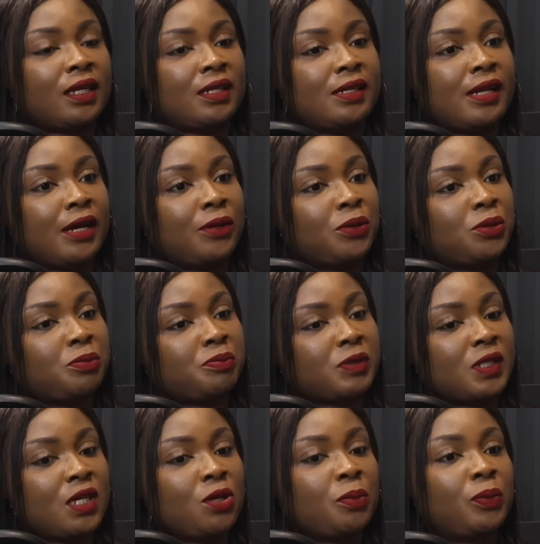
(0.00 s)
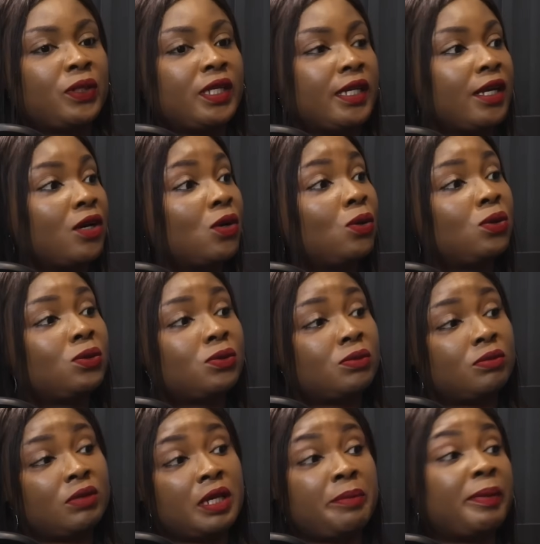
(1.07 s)
Now, say you put in
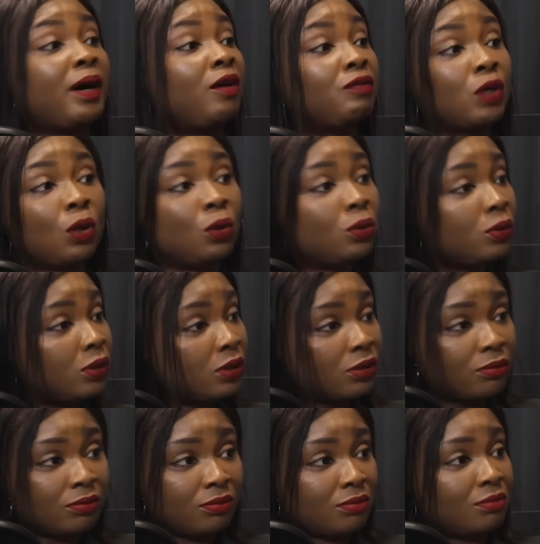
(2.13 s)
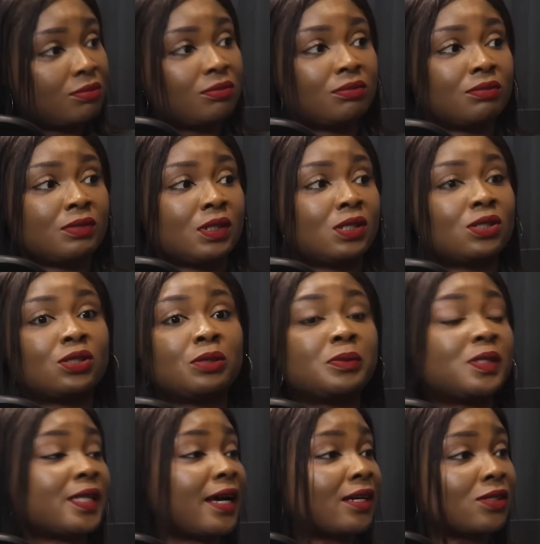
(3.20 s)
a bar of gold, some
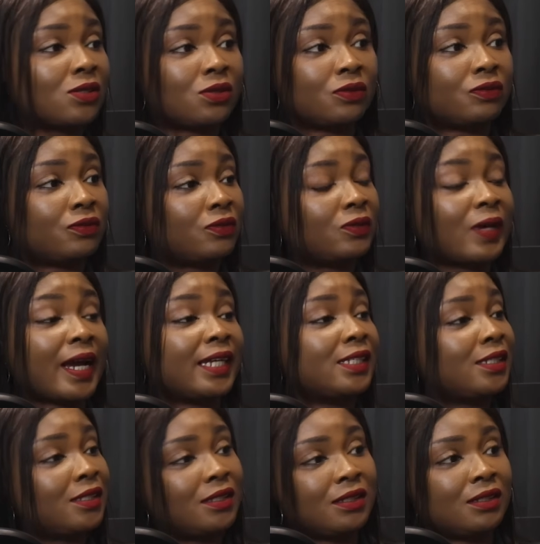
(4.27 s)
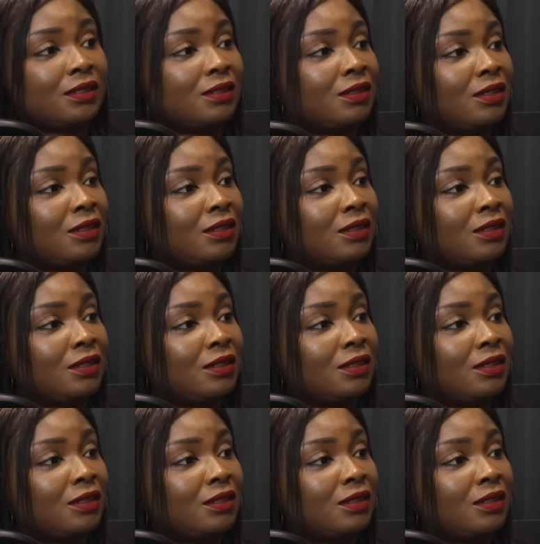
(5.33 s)
sacks of rice,